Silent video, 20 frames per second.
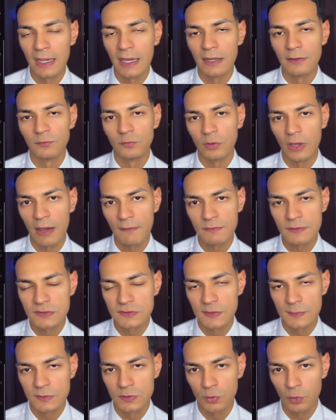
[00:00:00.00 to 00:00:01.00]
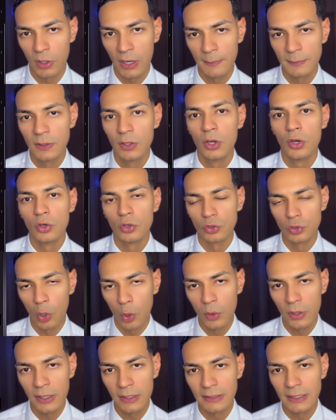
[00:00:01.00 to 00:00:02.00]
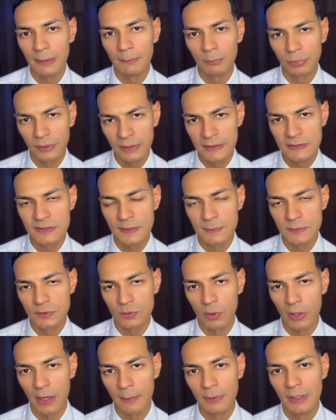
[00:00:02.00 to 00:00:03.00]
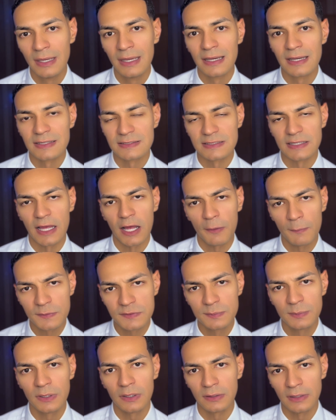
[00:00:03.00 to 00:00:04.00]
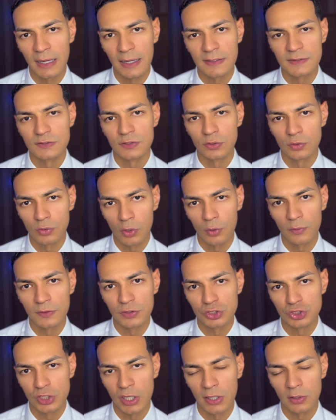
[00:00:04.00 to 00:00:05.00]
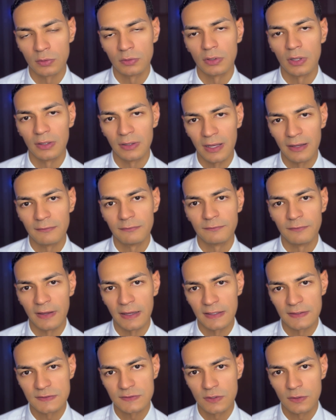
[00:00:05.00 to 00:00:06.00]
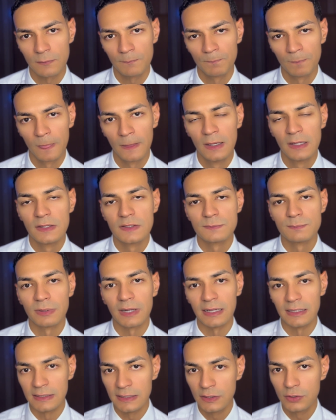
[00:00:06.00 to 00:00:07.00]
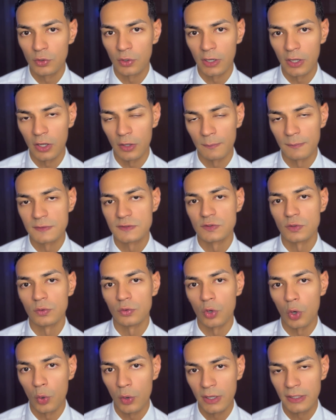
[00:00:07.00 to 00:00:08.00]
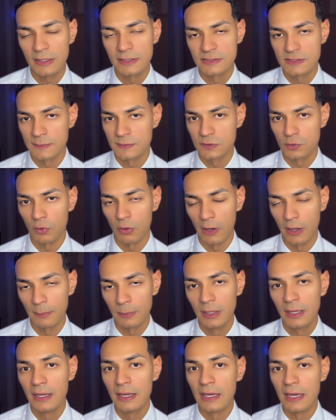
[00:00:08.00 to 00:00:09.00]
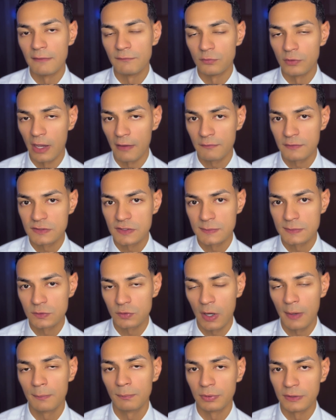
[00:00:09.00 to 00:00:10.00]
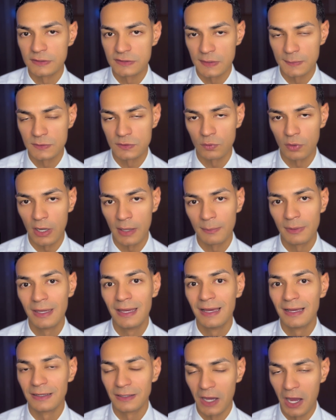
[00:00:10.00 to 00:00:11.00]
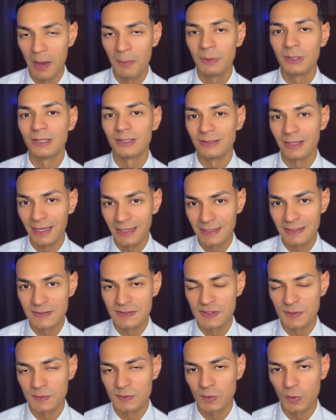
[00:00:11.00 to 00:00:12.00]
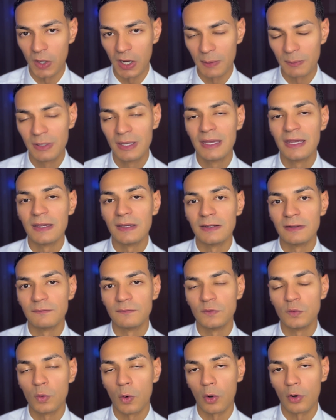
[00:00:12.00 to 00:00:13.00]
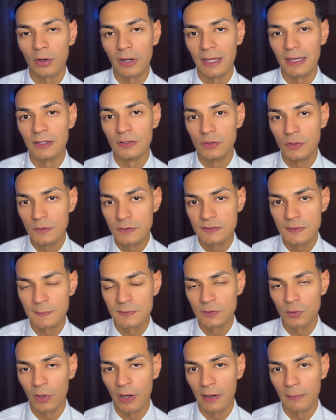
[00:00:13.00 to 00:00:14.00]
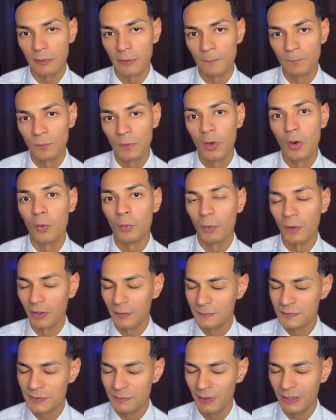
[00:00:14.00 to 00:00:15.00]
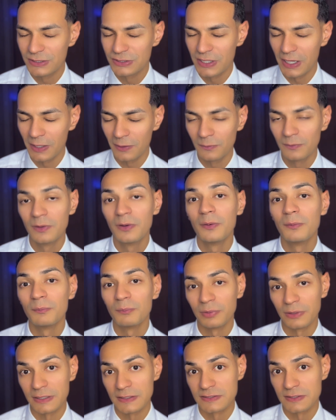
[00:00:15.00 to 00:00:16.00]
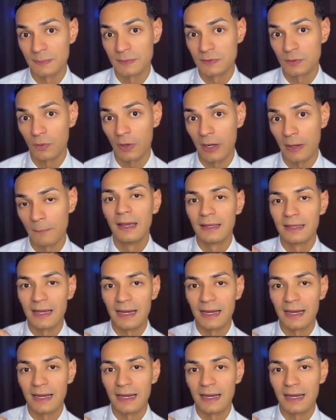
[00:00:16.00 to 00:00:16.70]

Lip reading: And if you haven't subscribed, go ahead and please subscribe because it helps me a lot to grow this channel a lot faster. But I need your help, so go ahead and subscribe. If you haven't subscribed, please subscribe, comment, like, and subscribe. And if you are a new subscriber, welcome to my channel. Please subscribe.